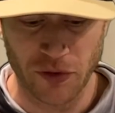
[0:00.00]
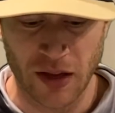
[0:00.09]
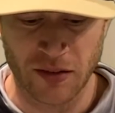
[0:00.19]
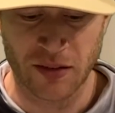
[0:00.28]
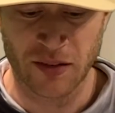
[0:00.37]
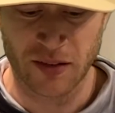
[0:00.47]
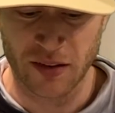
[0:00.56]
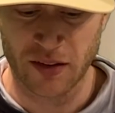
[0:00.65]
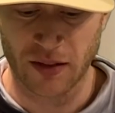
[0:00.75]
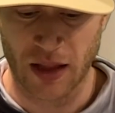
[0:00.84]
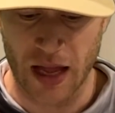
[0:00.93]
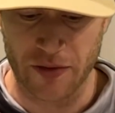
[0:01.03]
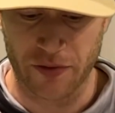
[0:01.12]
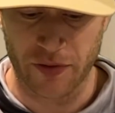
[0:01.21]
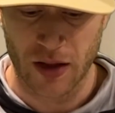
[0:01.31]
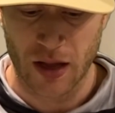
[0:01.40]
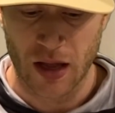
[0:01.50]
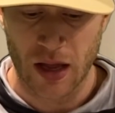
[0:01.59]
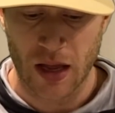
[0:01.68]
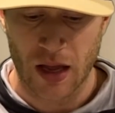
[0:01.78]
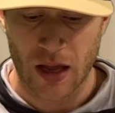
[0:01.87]
instances in life,
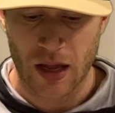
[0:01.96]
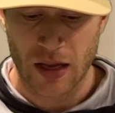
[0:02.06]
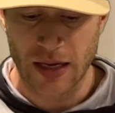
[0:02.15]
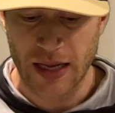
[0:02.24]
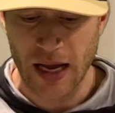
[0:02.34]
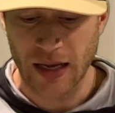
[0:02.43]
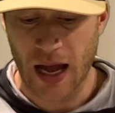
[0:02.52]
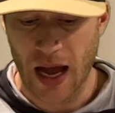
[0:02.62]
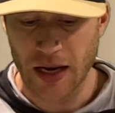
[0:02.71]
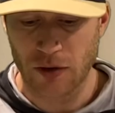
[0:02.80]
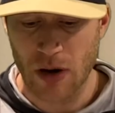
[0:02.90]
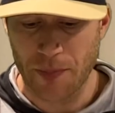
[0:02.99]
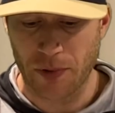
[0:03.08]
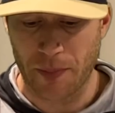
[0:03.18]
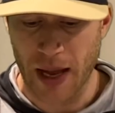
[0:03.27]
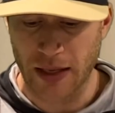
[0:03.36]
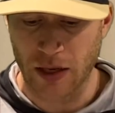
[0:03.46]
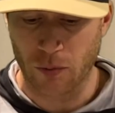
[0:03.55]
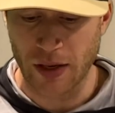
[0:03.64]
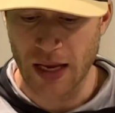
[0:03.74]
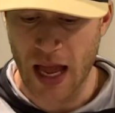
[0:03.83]
you get kind of reprimanded
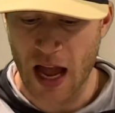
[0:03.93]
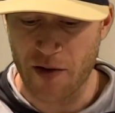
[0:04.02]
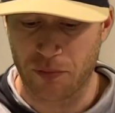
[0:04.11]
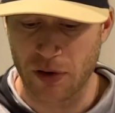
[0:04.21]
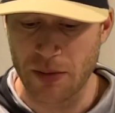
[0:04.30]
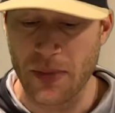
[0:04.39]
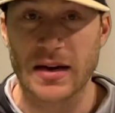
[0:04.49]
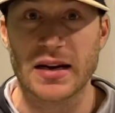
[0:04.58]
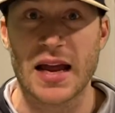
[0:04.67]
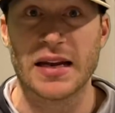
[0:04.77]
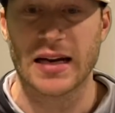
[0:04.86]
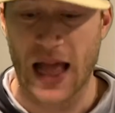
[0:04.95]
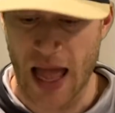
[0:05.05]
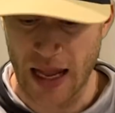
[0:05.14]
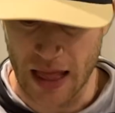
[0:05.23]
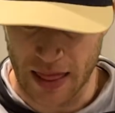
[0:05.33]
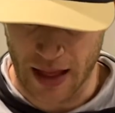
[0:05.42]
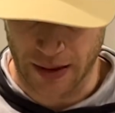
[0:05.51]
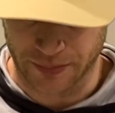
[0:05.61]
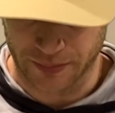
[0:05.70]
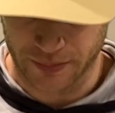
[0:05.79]
when you have premeditated anything.
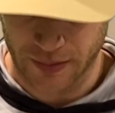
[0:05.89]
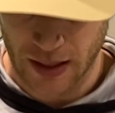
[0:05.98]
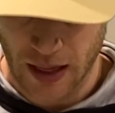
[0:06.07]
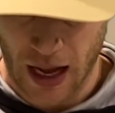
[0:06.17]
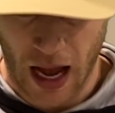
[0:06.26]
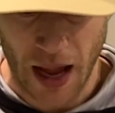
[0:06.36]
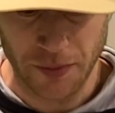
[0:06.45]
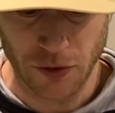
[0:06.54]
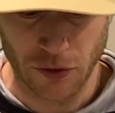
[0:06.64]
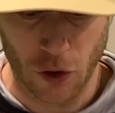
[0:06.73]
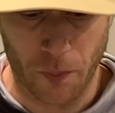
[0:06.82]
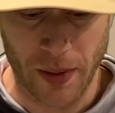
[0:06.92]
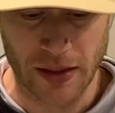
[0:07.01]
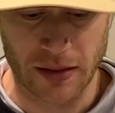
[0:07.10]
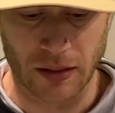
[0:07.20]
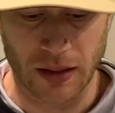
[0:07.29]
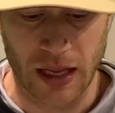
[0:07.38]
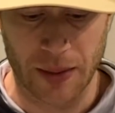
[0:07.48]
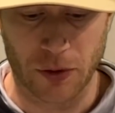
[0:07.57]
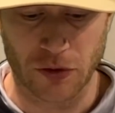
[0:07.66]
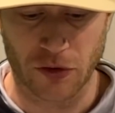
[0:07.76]
I'm just hoping that the
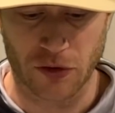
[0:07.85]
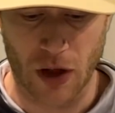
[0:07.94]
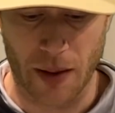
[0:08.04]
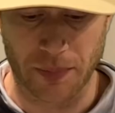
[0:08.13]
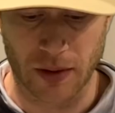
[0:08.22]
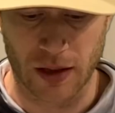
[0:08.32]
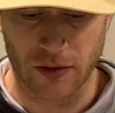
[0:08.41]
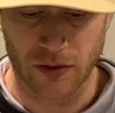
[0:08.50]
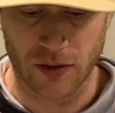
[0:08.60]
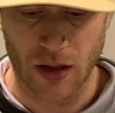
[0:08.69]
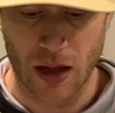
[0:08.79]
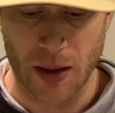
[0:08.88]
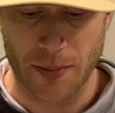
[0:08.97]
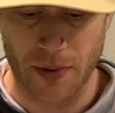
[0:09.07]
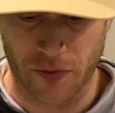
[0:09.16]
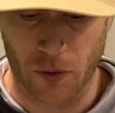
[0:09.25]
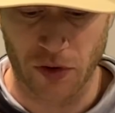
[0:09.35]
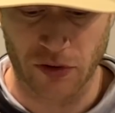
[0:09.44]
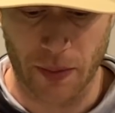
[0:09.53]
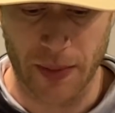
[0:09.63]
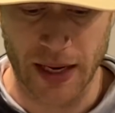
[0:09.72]
league puts a stop to this before
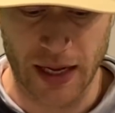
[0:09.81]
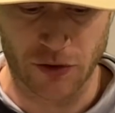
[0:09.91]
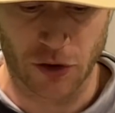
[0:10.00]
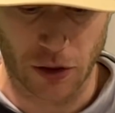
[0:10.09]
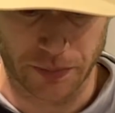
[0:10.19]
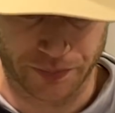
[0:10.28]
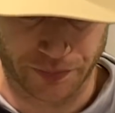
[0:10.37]
somebody gets hurt.